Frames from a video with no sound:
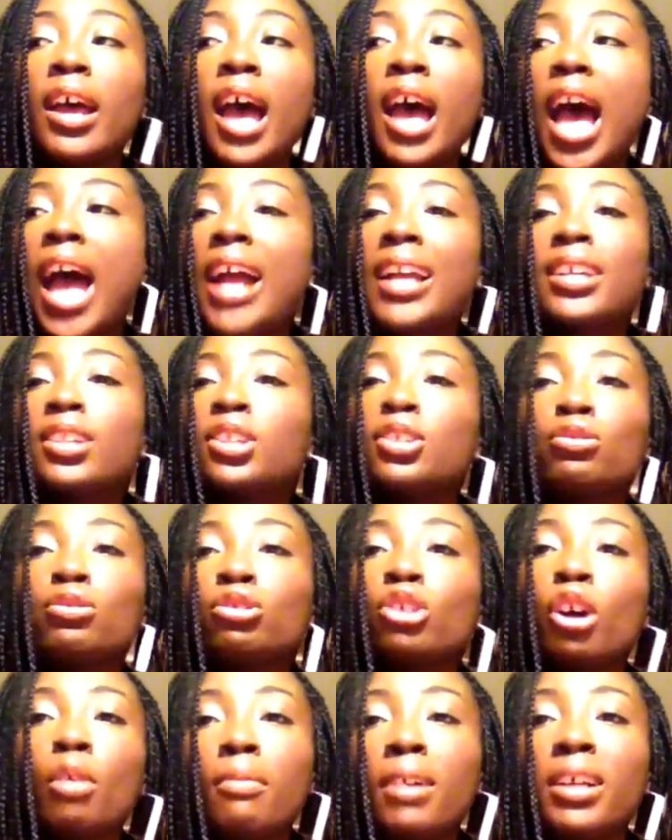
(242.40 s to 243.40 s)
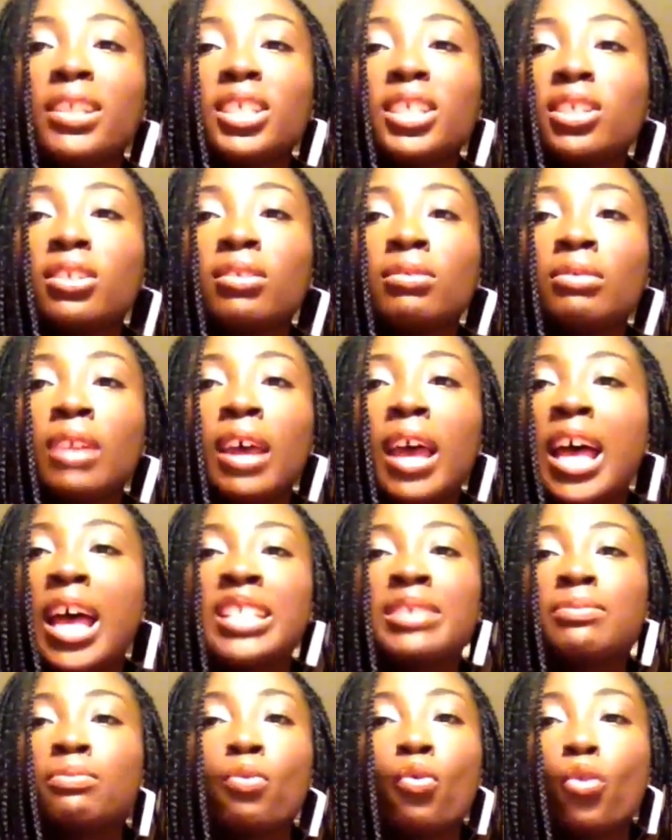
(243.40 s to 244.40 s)
I could do so much
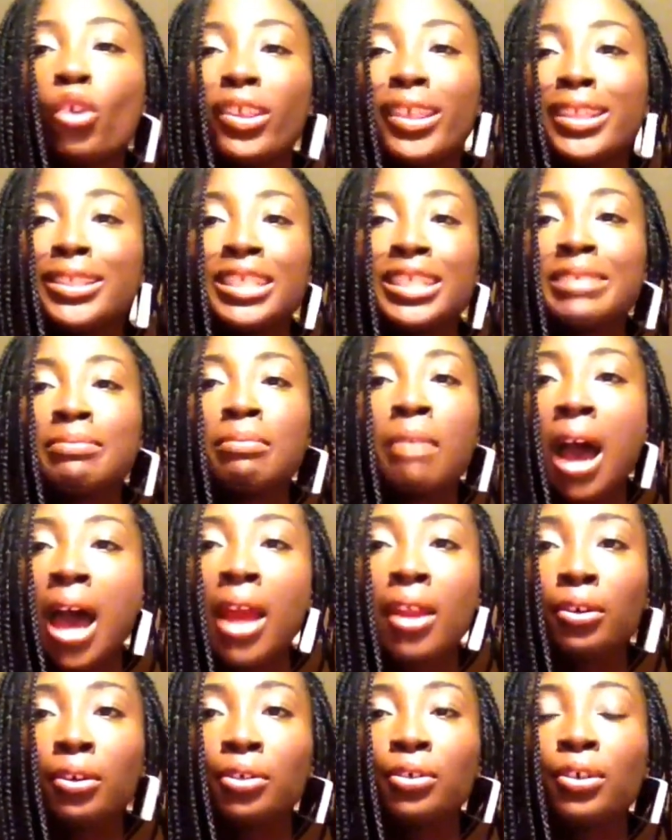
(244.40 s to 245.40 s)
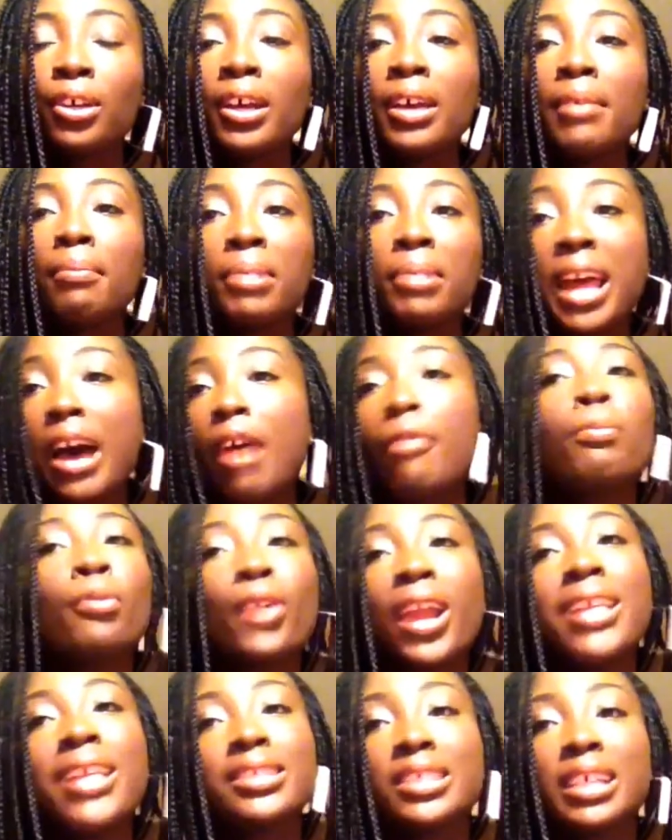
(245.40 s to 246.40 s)
as more than just model, but I'll
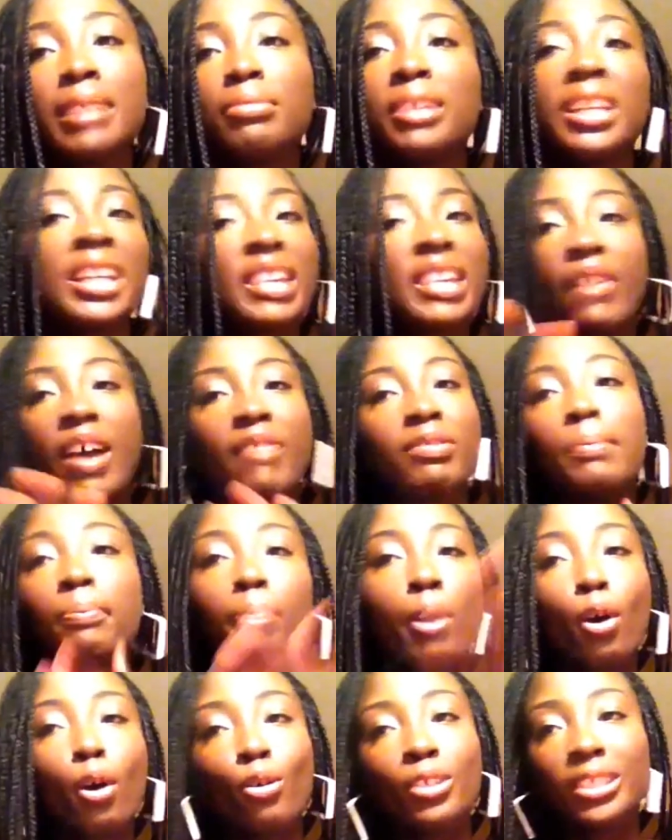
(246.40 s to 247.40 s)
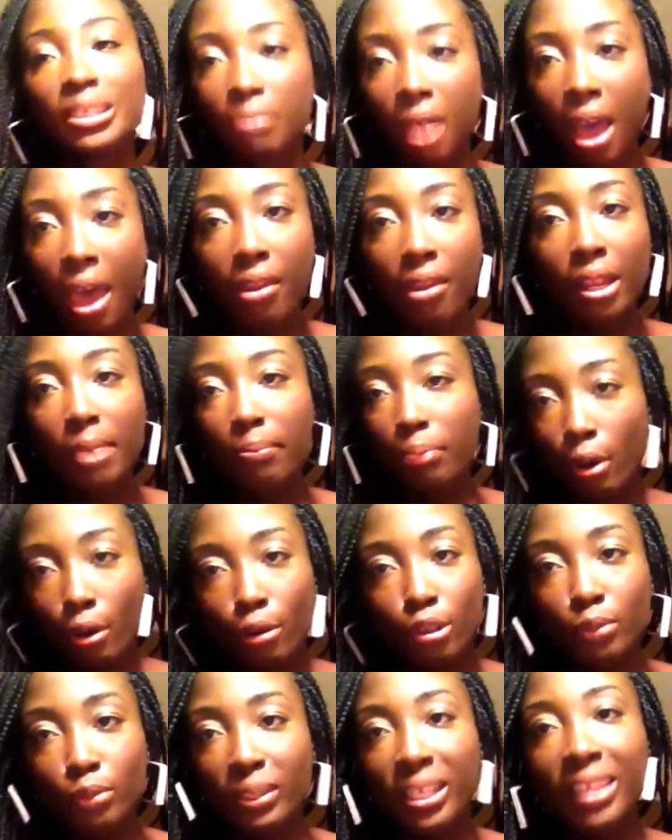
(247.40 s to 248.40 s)
brand something. And if I have to pose and model and
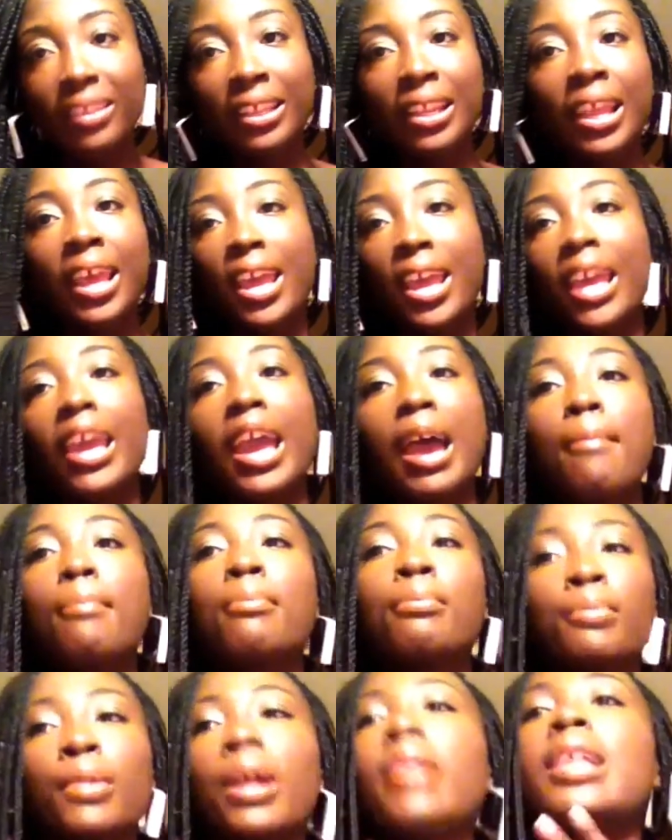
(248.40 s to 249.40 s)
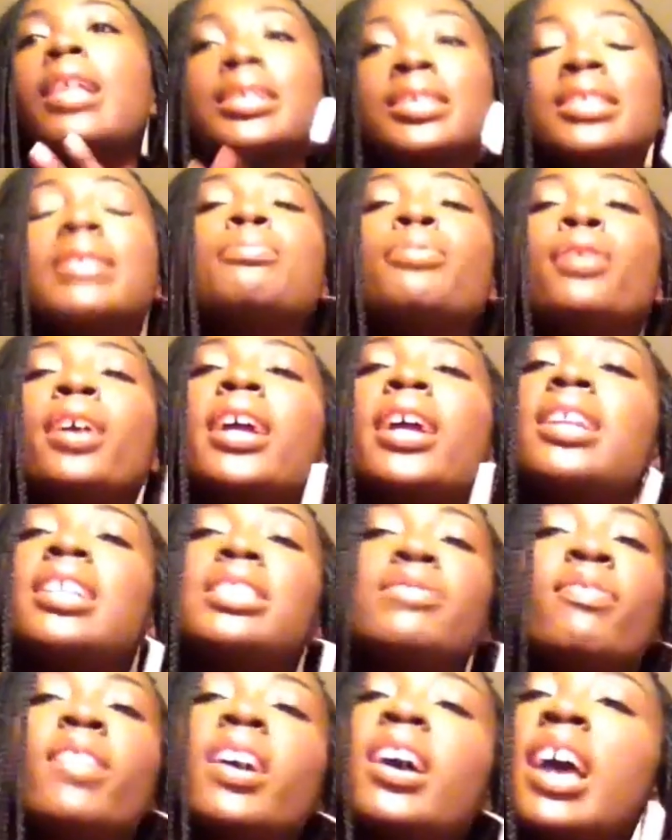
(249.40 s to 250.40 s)
pose with it, then hey, that's the brand.
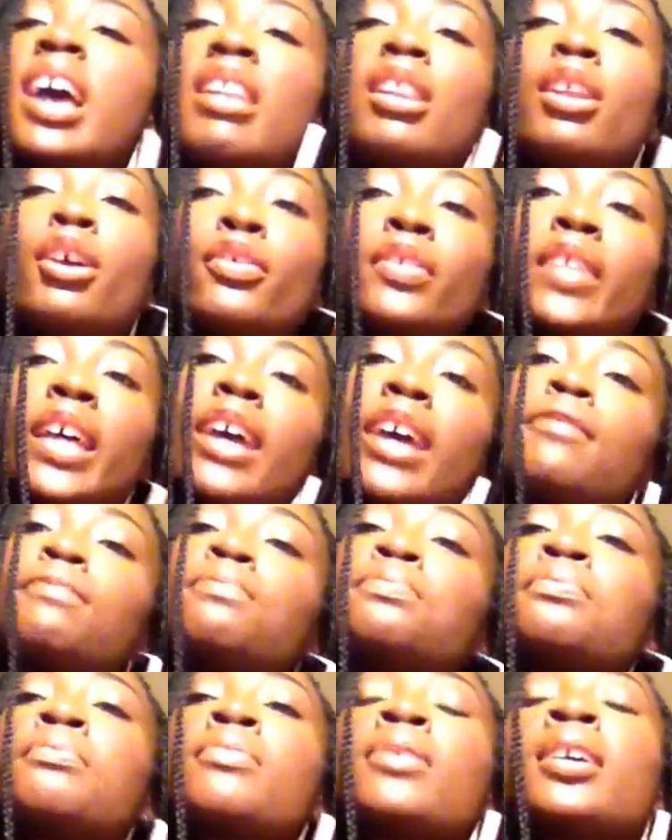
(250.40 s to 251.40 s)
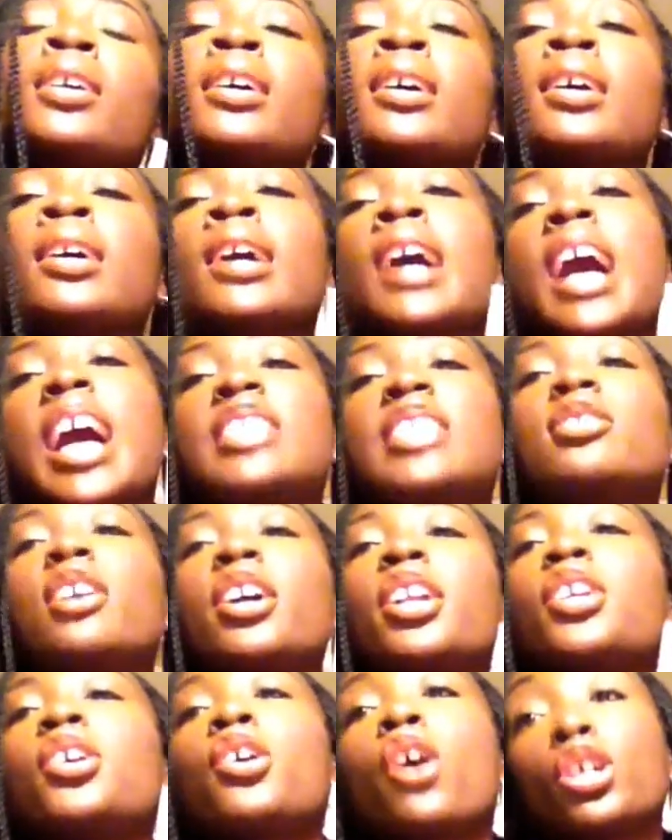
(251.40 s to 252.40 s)
That's fine. I learned that. I
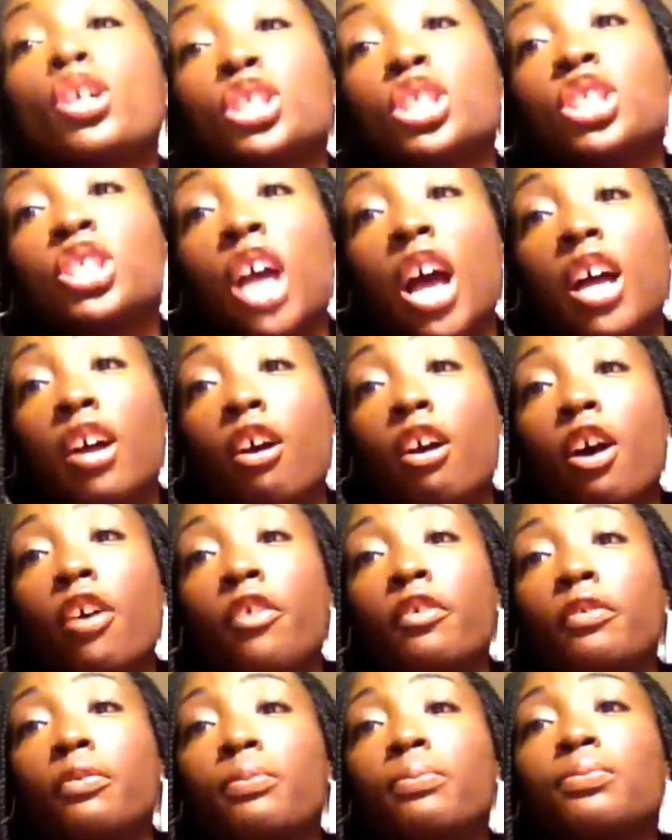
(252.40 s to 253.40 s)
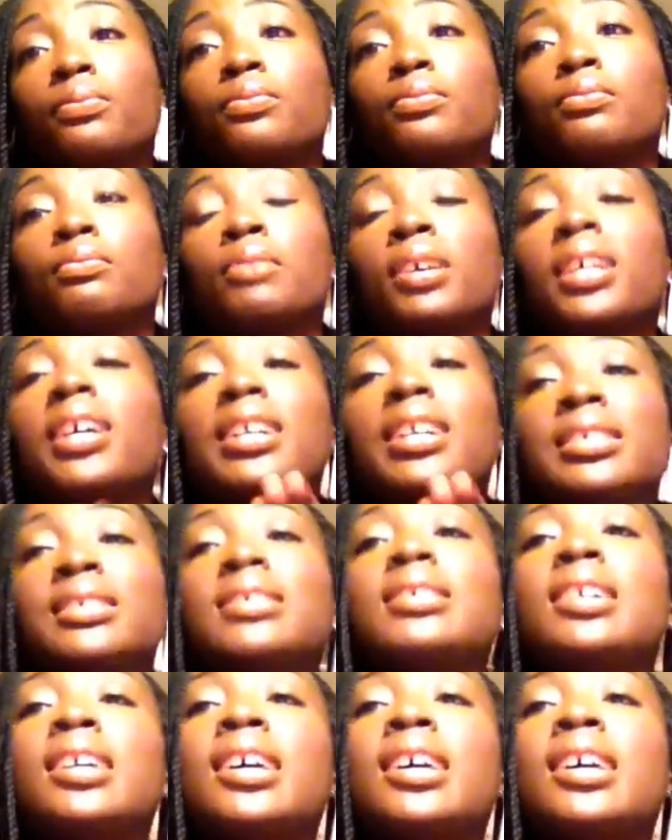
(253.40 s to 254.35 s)
started Culture Shock off because